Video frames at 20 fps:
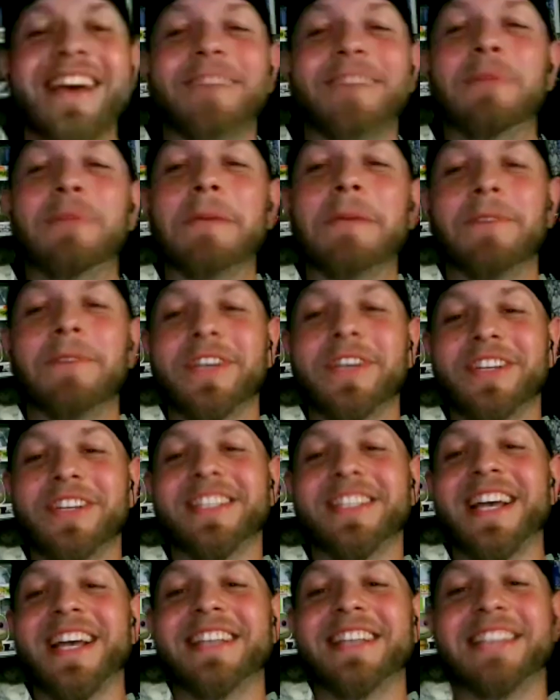people use
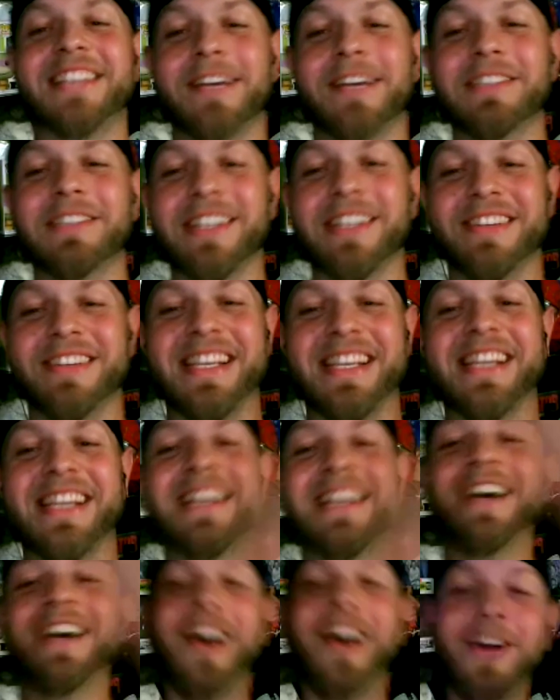that at
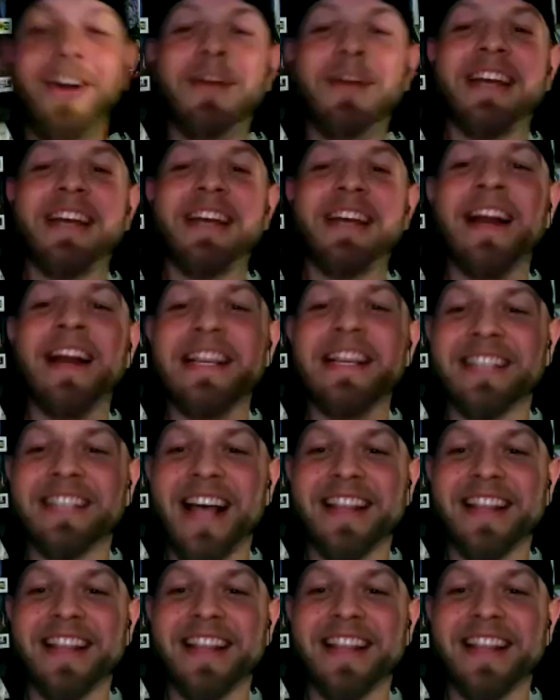WWE. Oh my God, he's got